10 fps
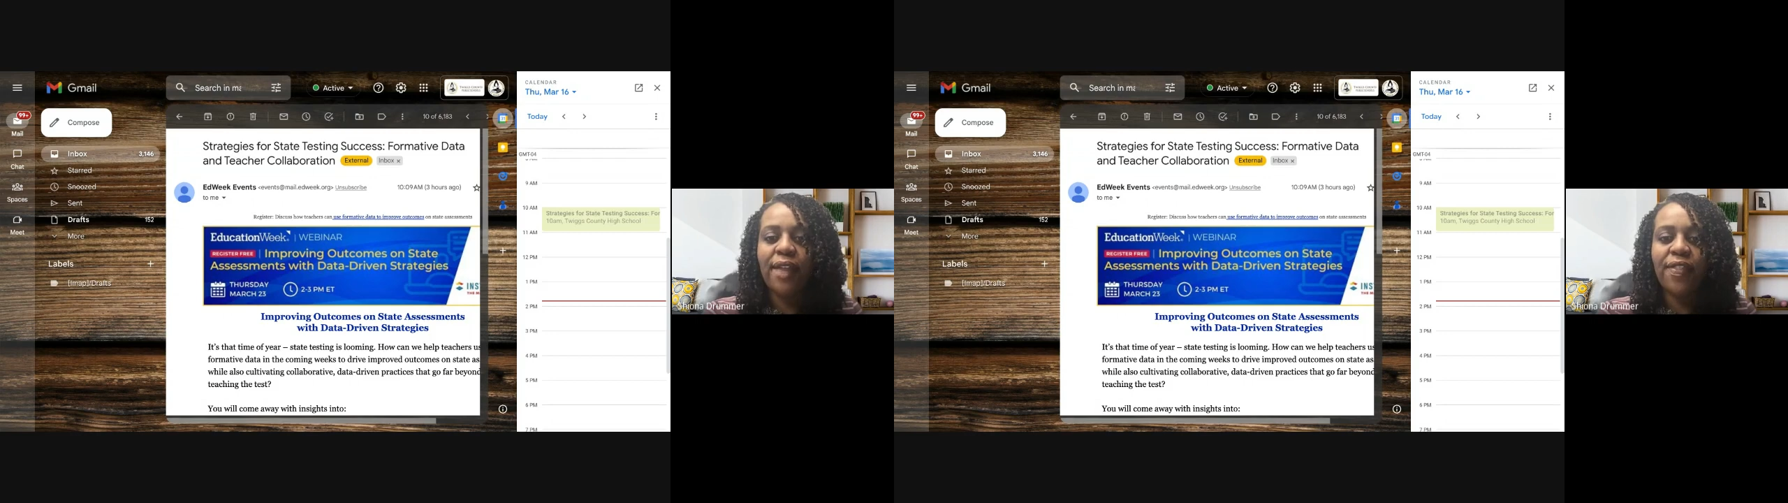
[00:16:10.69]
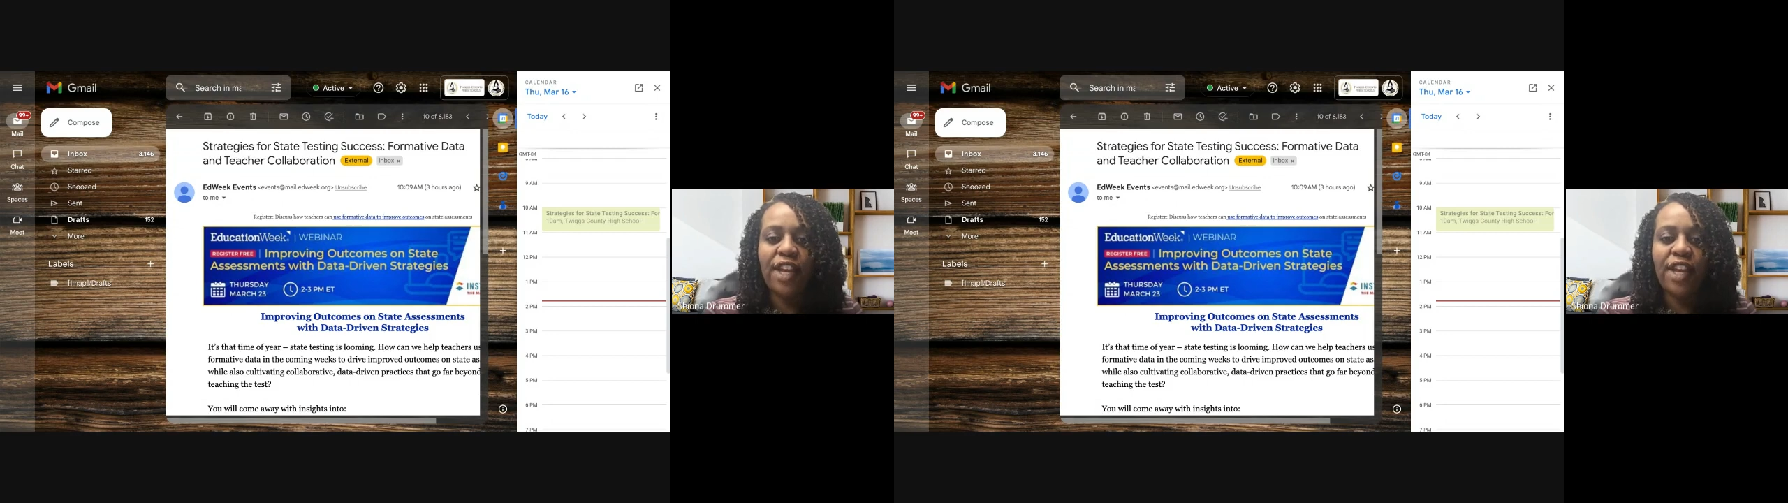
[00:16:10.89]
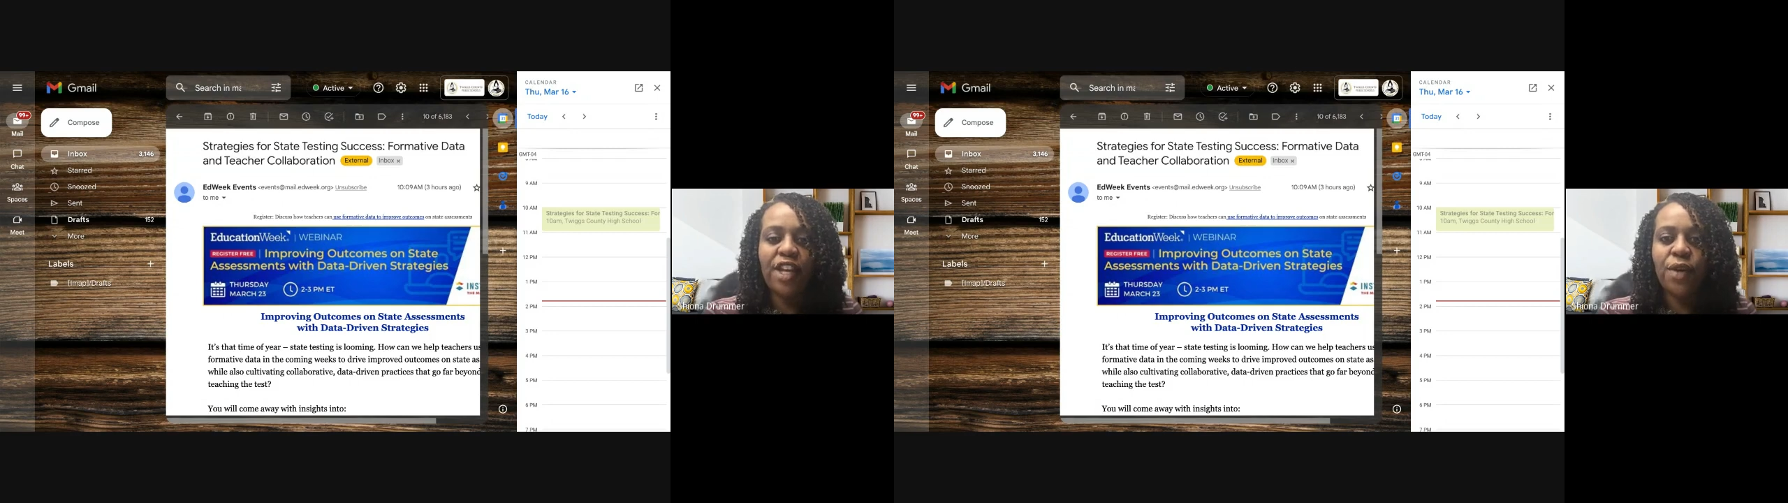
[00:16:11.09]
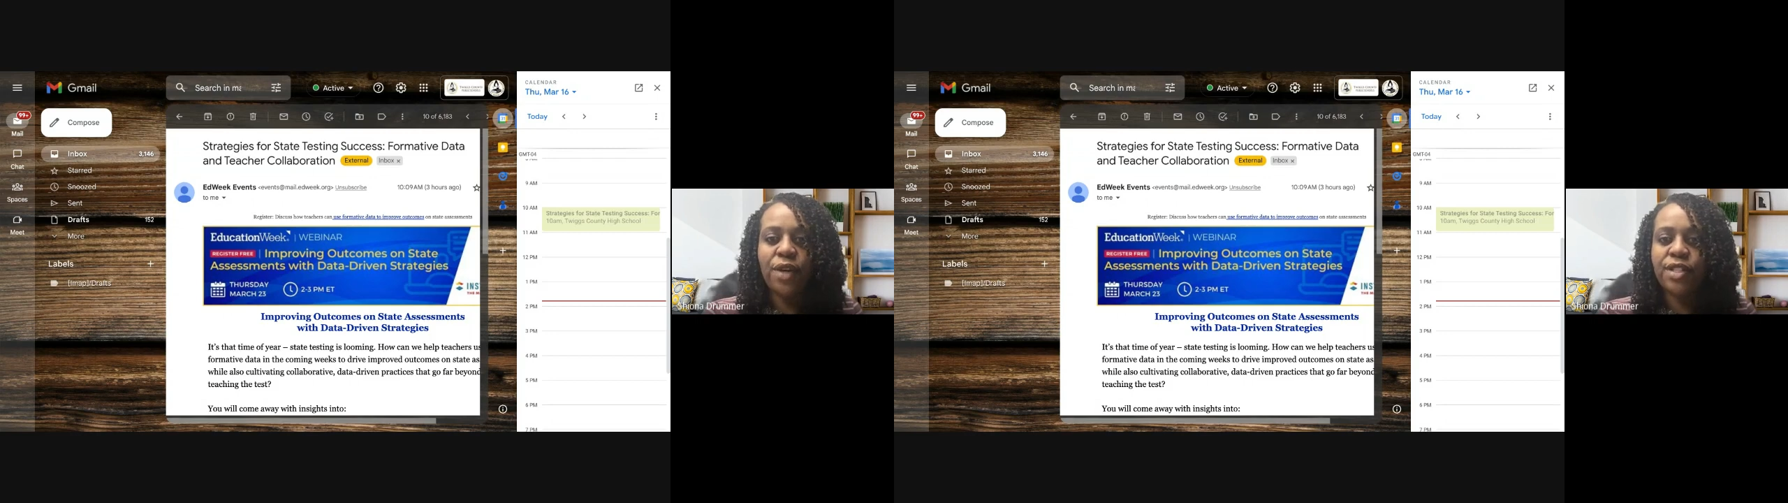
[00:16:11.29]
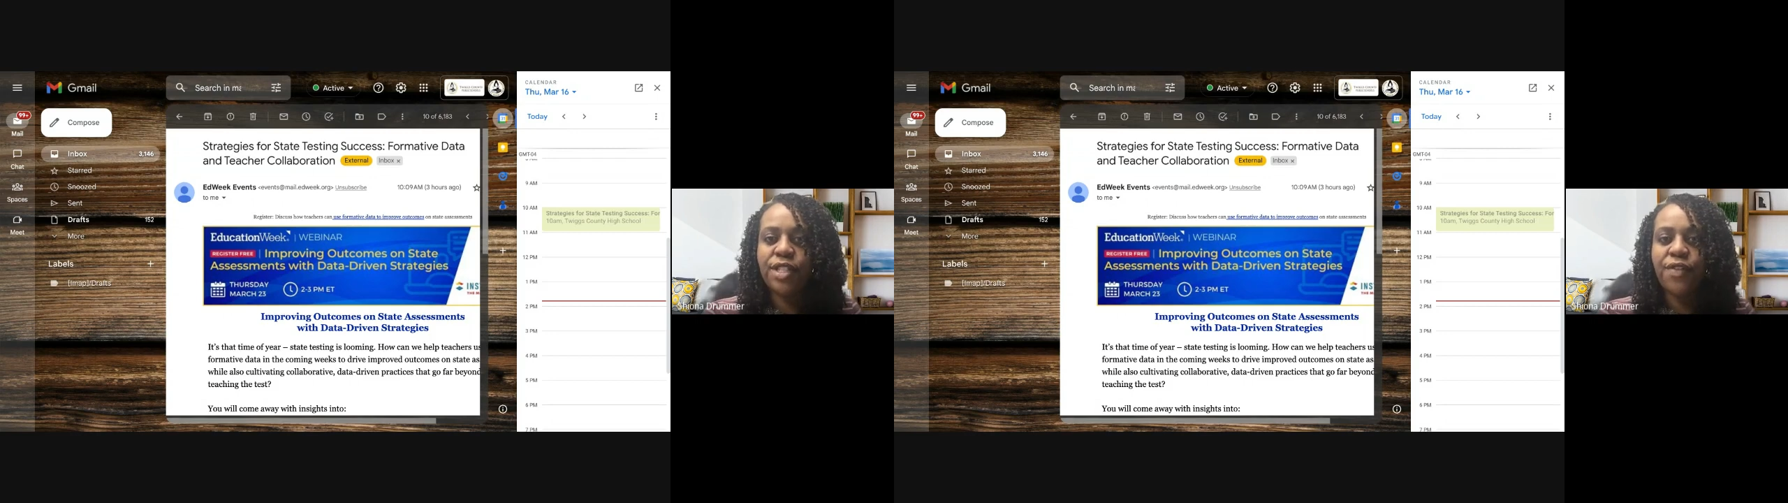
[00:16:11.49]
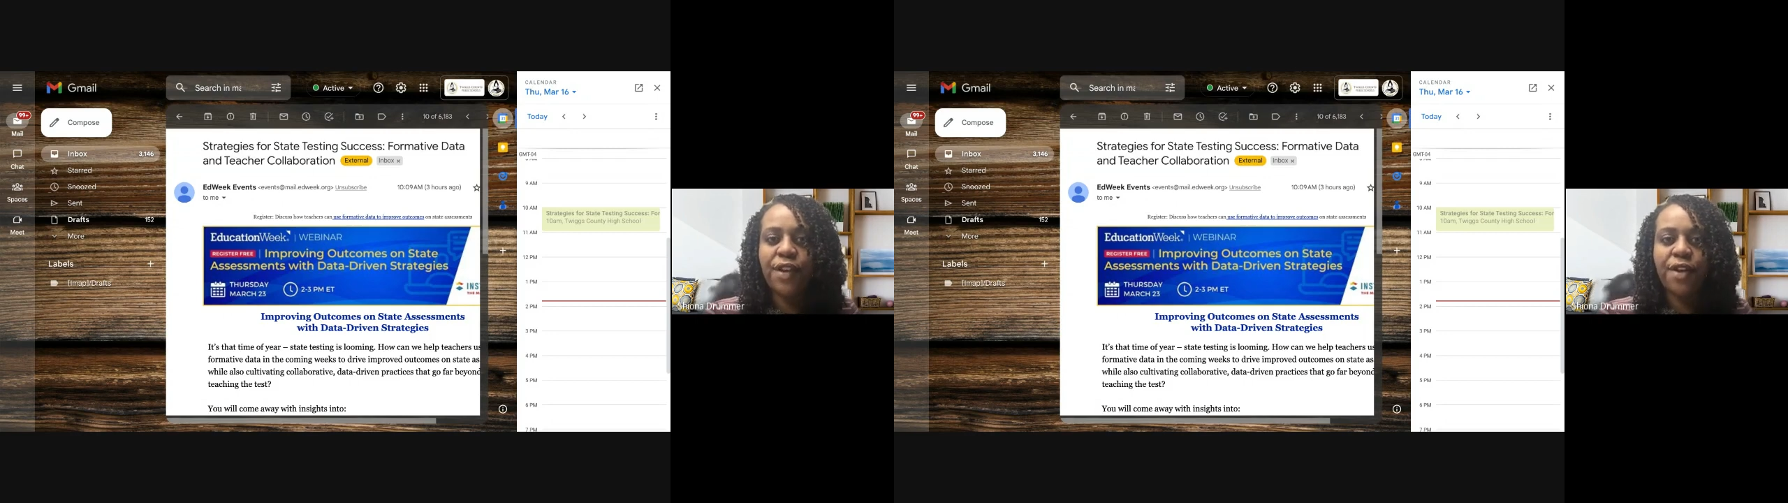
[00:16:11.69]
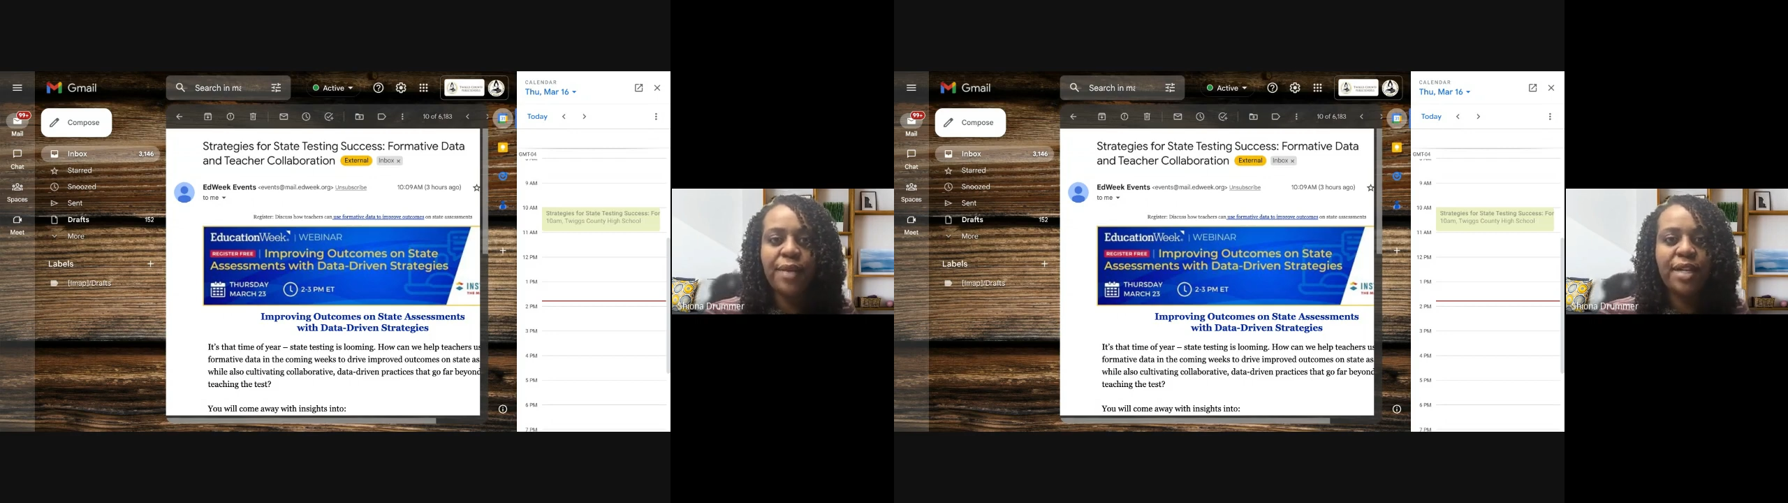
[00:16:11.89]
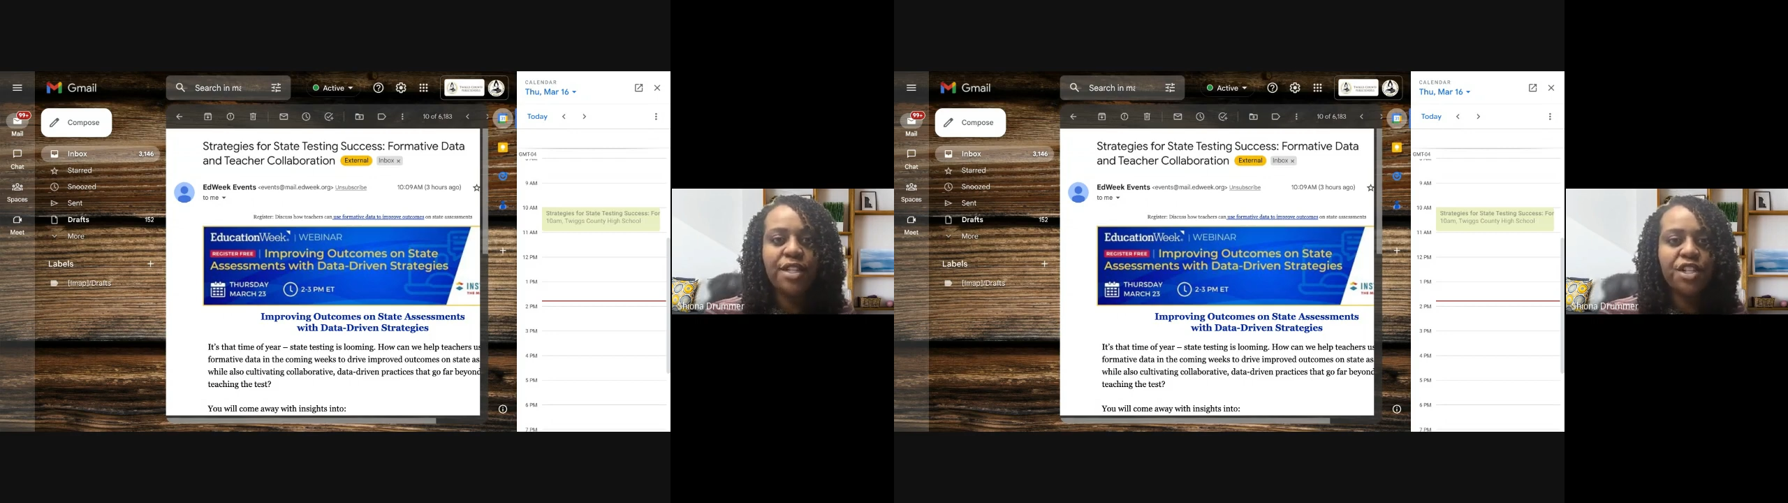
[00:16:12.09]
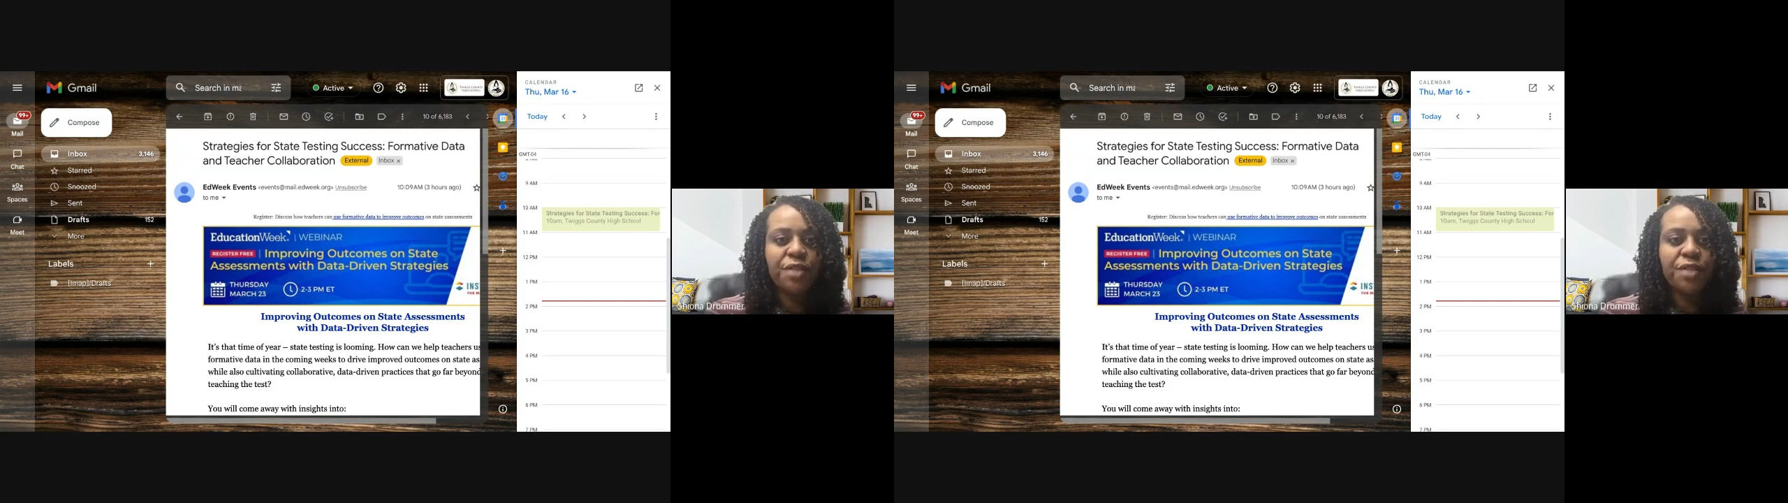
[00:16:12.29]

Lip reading: thank you all so very much.